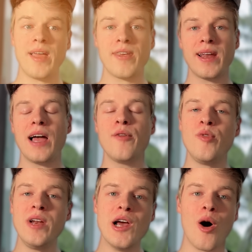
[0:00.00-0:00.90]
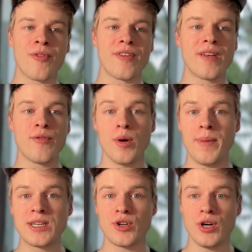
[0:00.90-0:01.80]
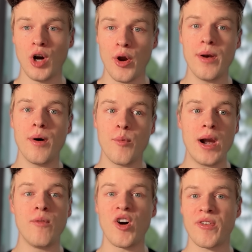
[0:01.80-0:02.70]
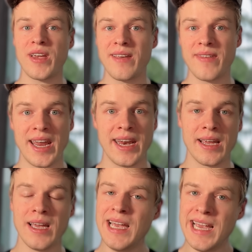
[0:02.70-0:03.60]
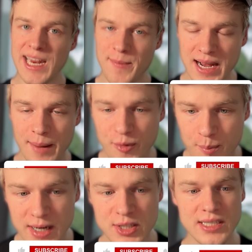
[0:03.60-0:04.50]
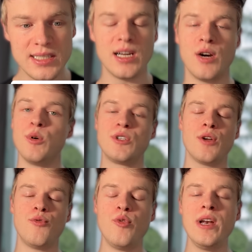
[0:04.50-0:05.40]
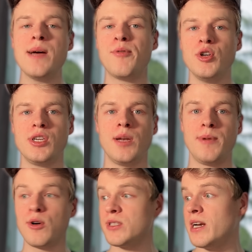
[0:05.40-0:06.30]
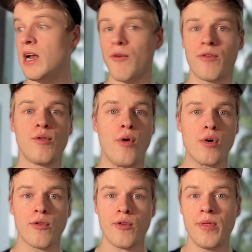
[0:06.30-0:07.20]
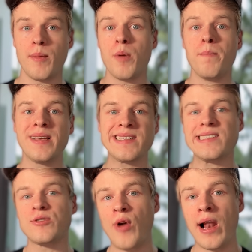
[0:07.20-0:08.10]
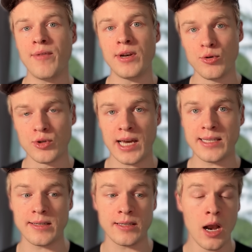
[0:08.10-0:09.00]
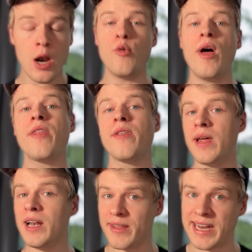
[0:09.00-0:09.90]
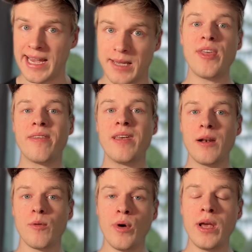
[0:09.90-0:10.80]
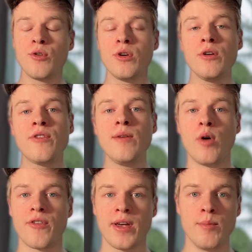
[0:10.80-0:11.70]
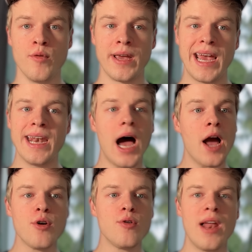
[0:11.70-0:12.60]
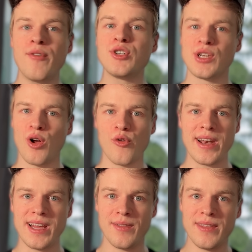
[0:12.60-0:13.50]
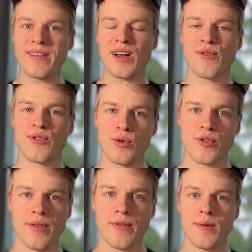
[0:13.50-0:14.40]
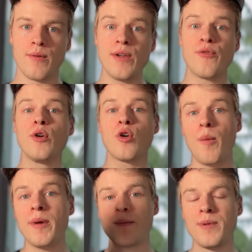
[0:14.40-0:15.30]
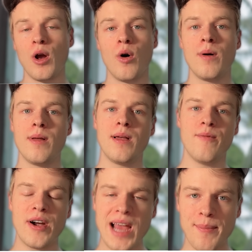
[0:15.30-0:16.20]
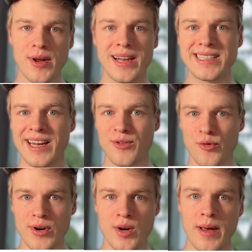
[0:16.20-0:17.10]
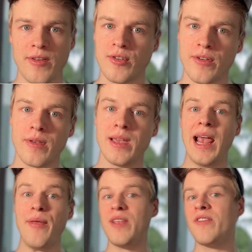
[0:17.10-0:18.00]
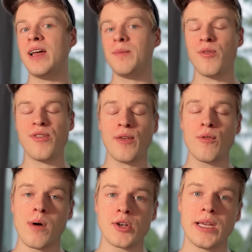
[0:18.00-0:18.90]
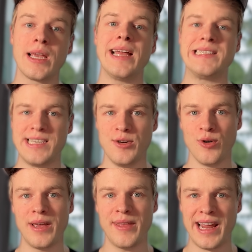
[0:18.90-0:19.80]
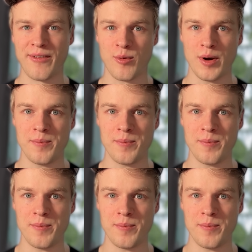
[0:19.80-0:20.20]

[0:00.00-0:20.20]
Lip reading: with that said, I really hope this gives you a picture on where voice AI is heading. It becomes much easier, which I really appreciate, because it allows us to focus on the more business relevant use cases rather than the tech. Now, that said, where do you see voice AI moving, and are you leveraging already these kind of solutions? Feel free to comment it below. Very happy and excited to read your messages. And that said, thanks for watching, and see you in the next one.